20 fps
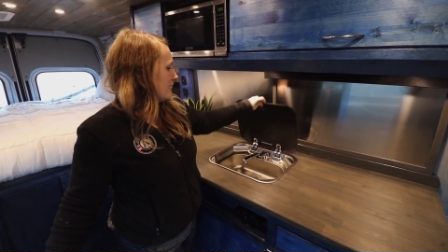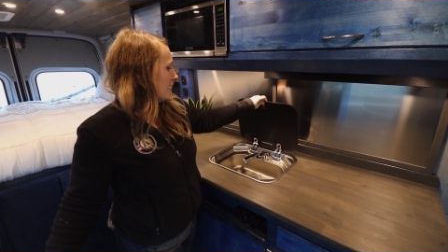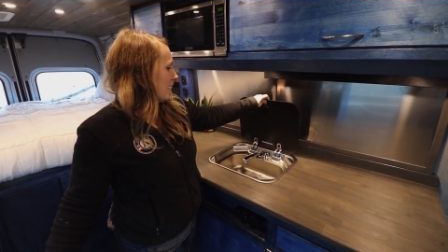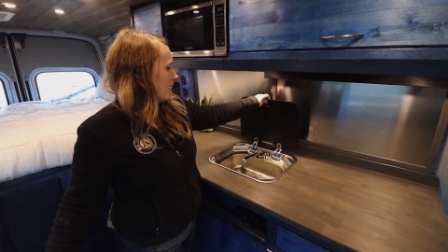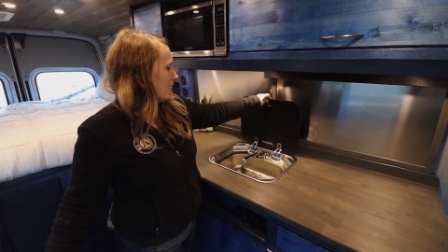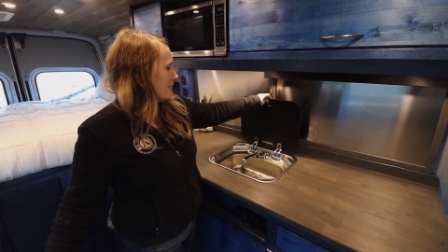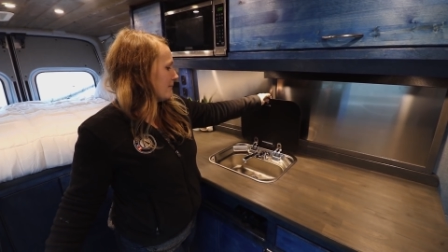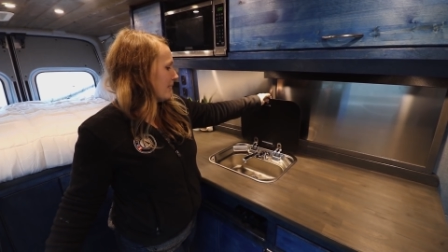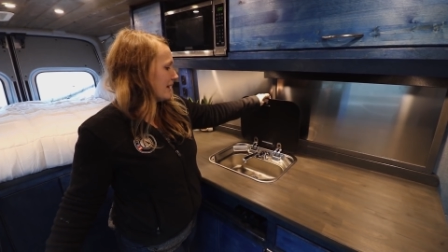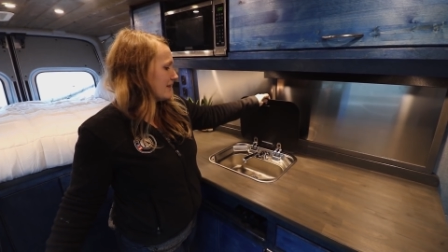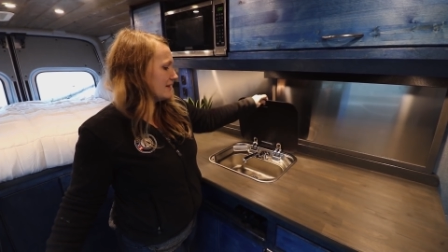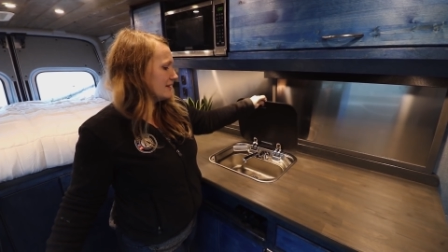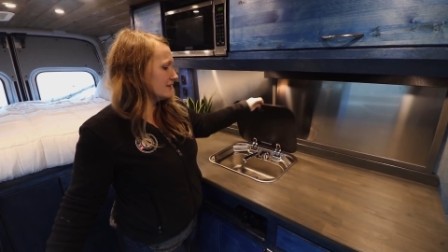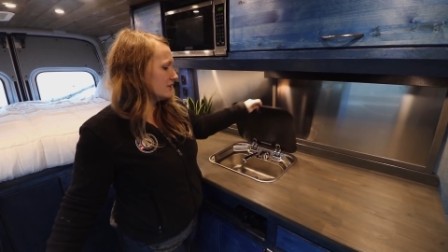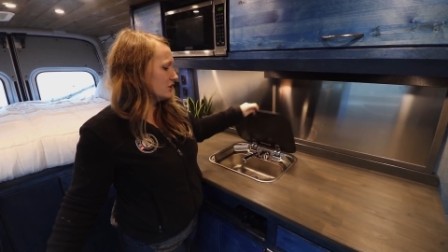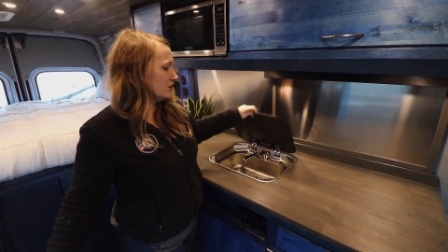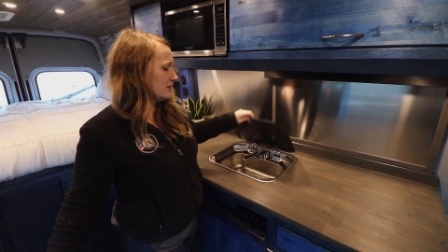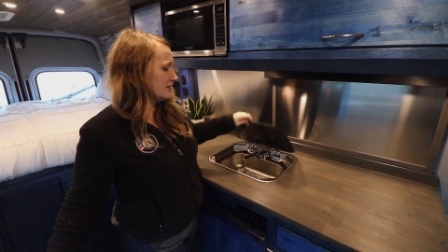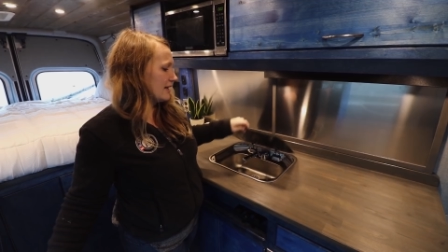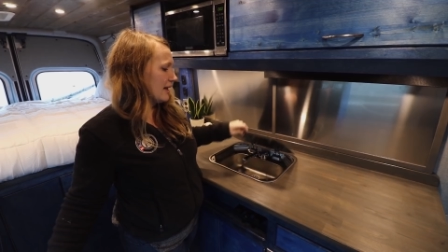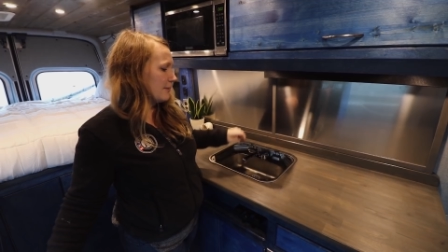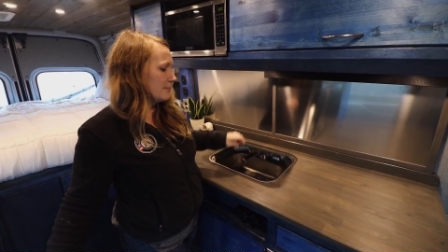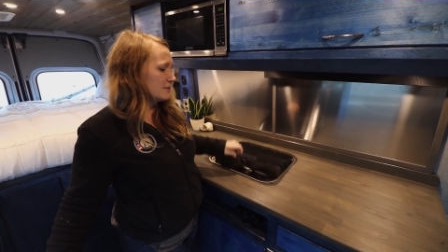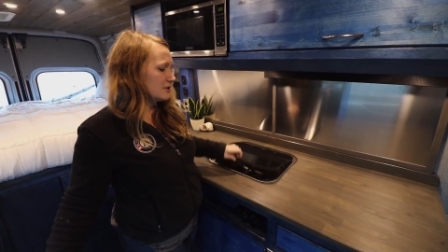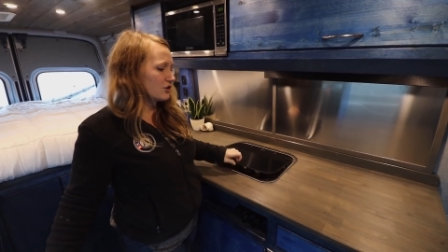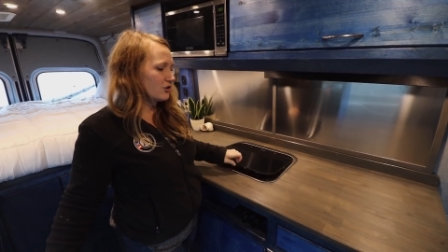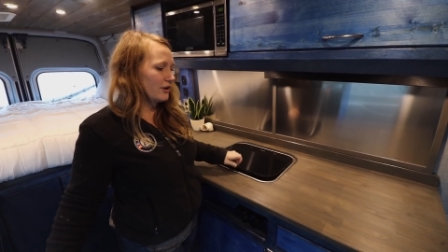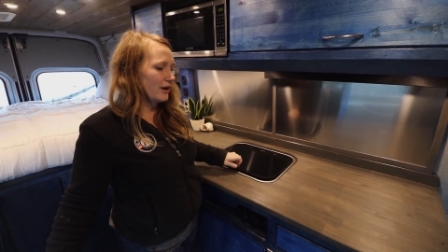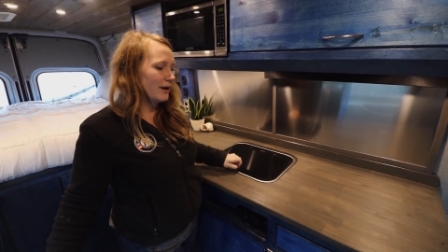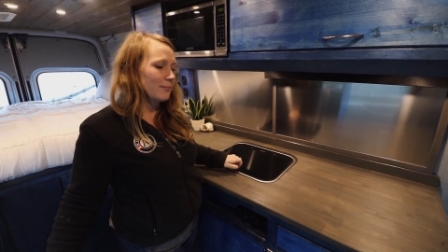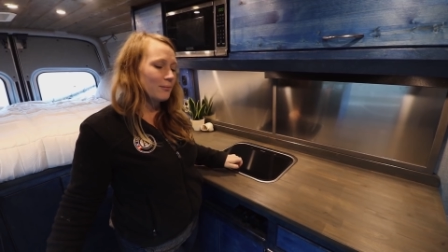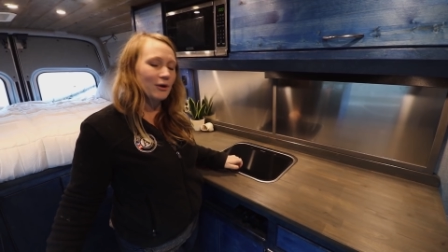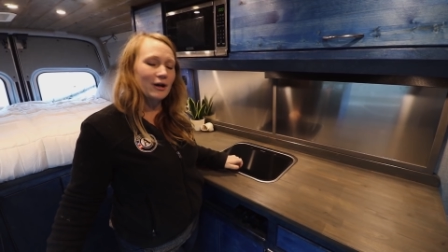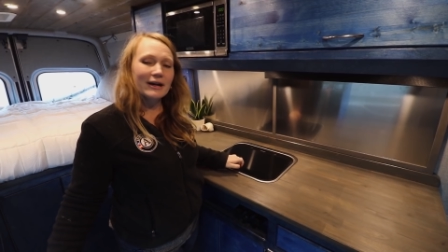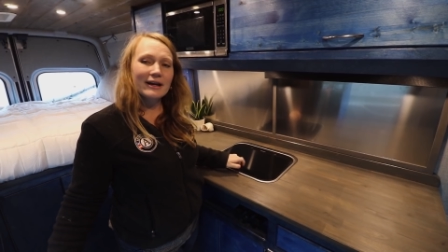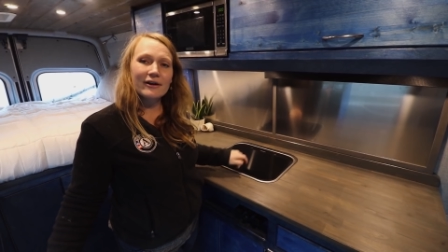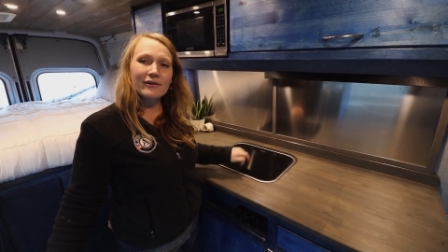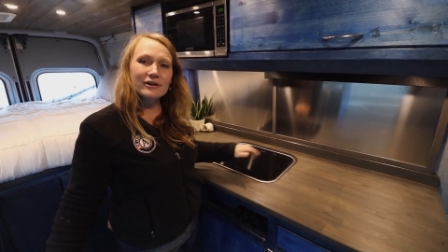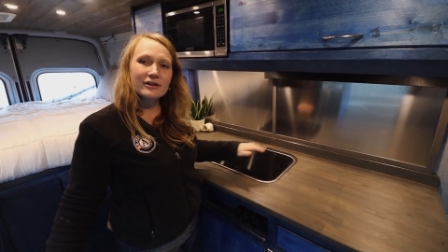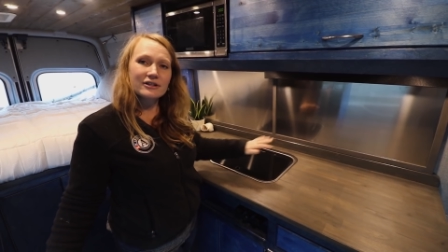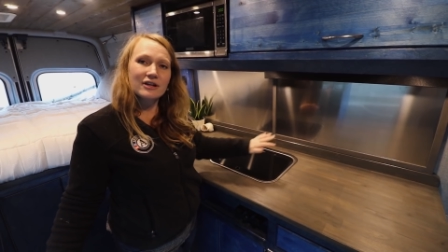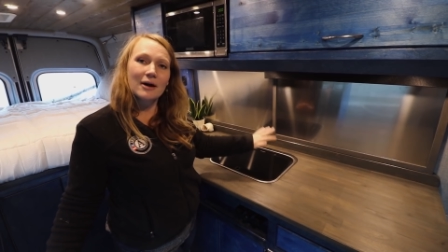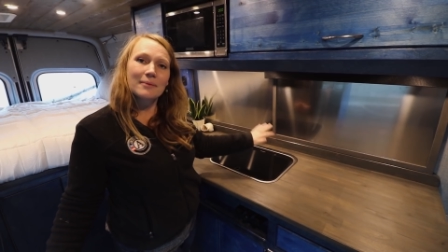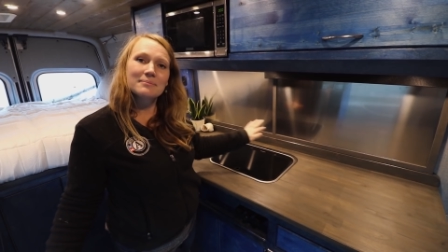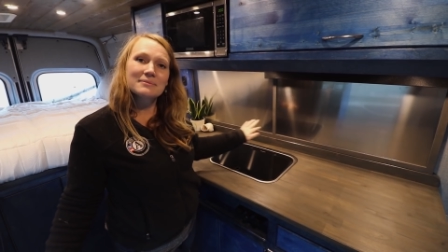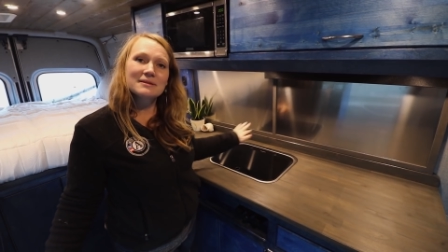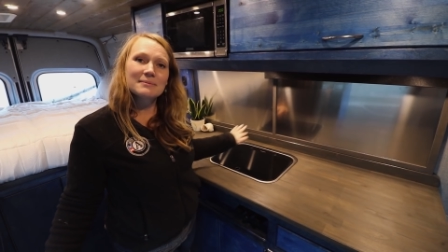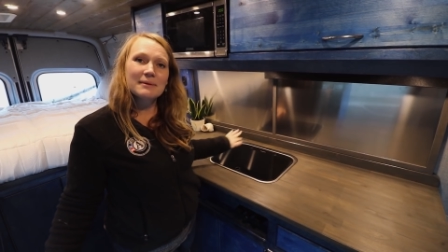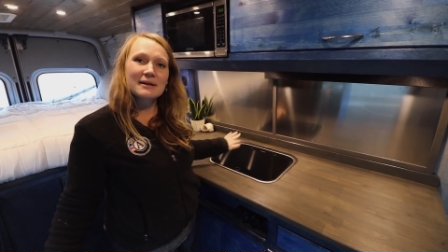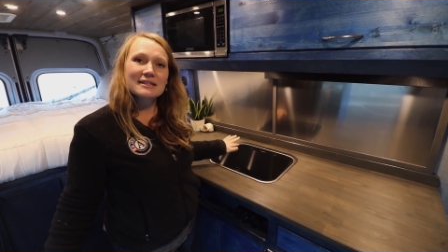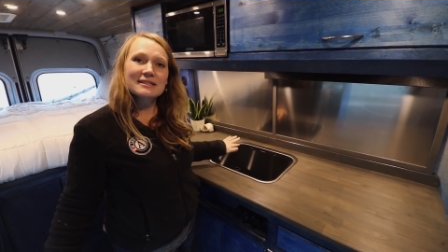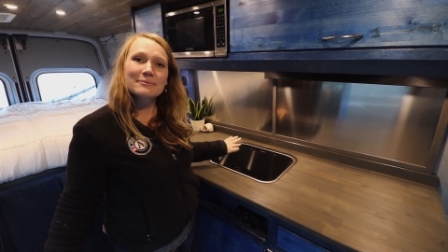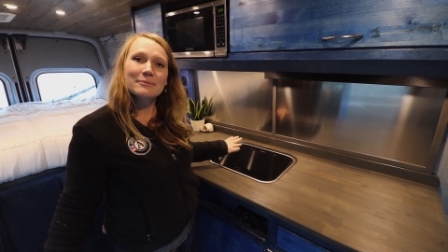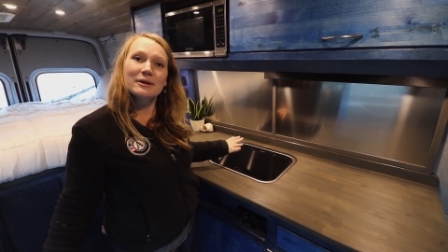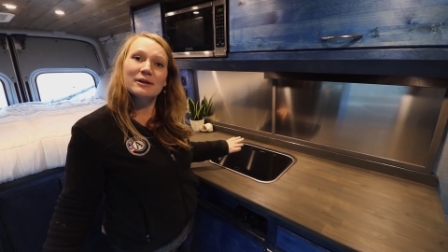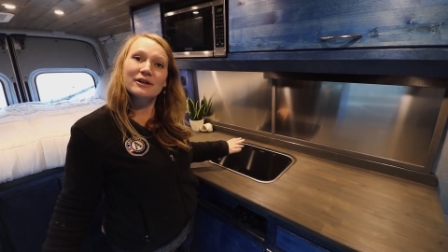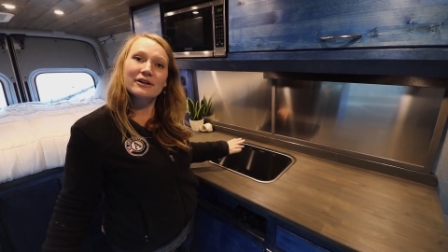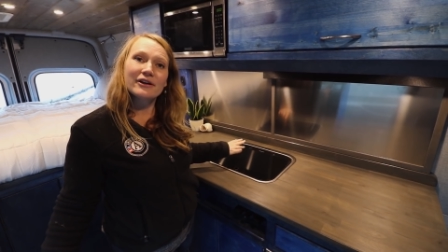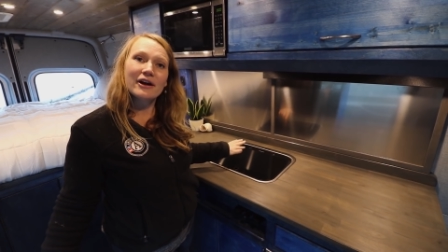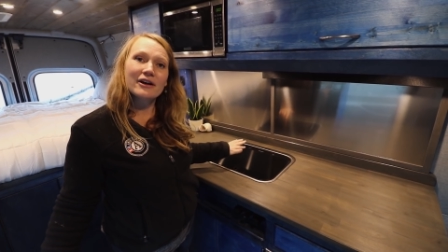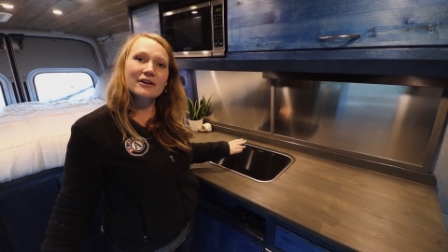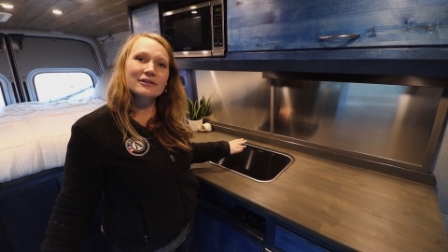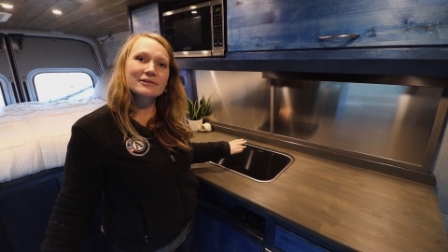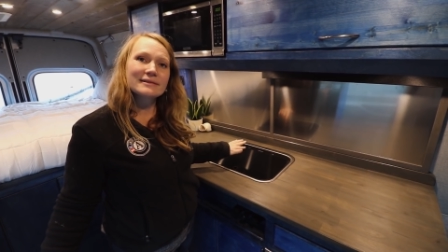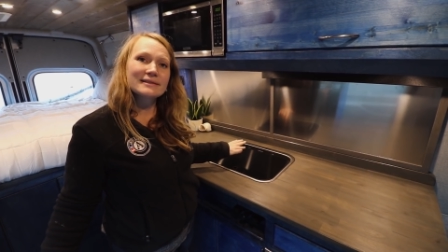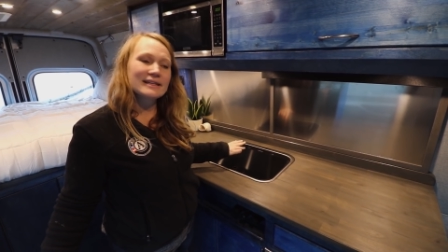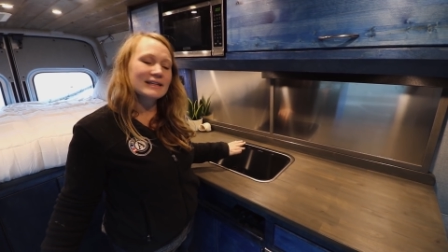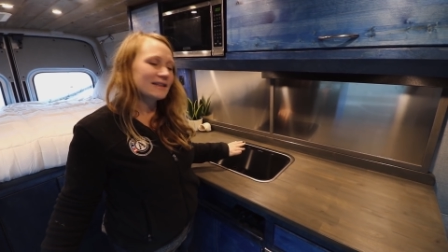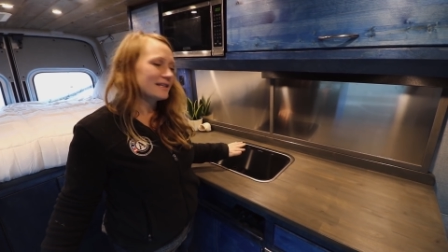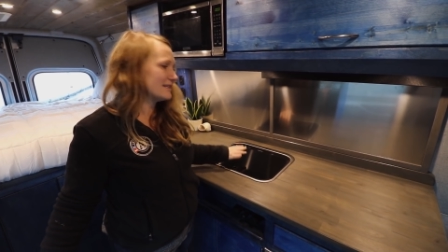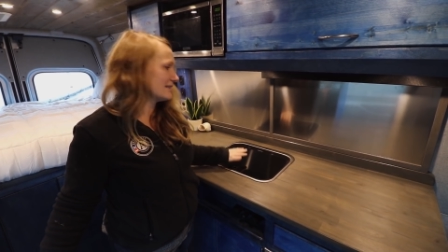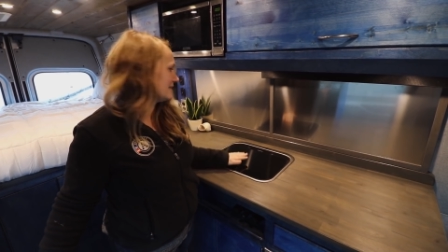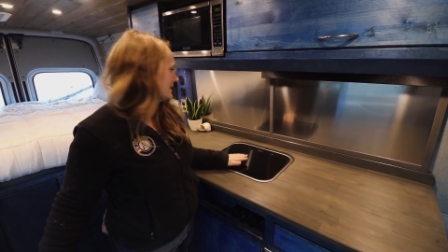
and this just helps create more countertop space when you're not using the